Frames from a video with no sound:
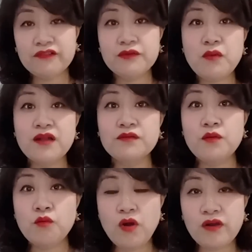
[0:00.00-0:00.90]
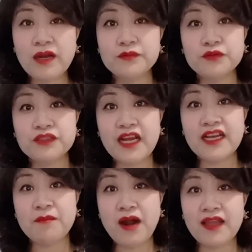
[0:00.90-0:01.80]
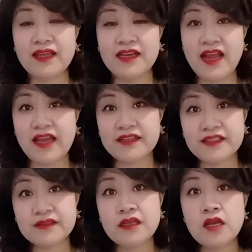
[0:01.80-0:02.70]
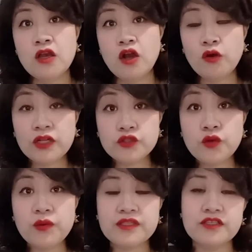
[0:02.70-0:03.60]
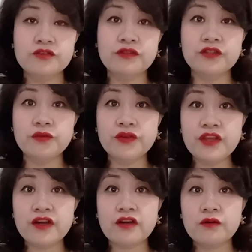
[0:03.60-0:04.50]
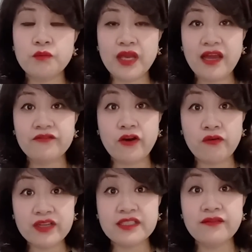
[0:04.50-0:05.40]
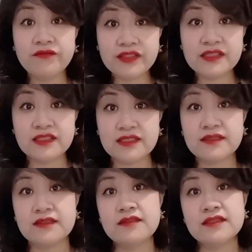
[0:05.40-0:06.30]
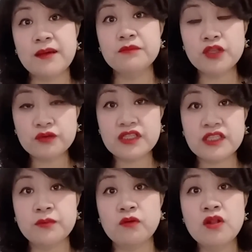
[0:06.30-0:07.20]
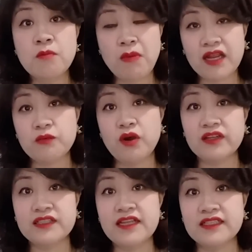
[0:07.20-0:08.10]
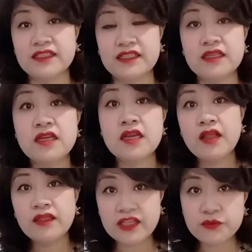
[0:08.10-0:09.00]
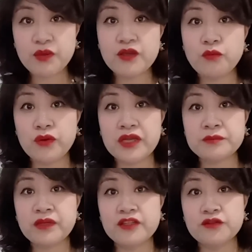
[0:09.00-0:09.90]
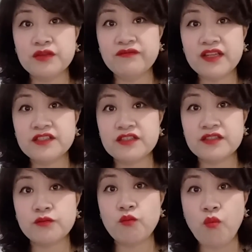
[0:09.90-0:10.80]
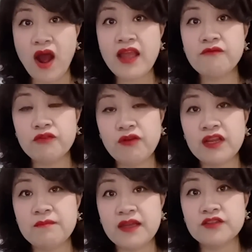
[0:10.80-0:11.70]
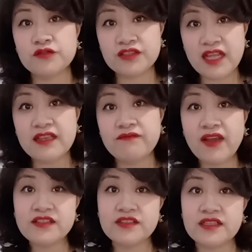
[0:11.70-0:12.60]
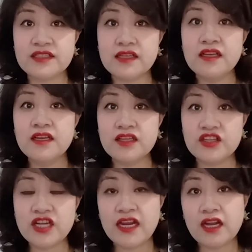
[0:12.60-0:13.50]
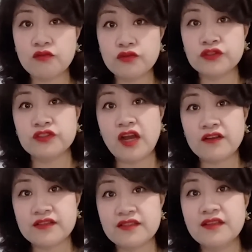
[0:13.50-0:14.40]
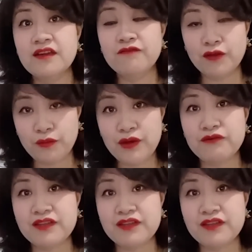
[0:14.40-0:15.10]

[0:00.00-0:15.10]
everyone, welcome to China Market Connect. Only 2 weeks into the new year, we have already witnessed some noticeable market volatility. This week we explain to investors why we recommend to stay invested in China growth stocks for three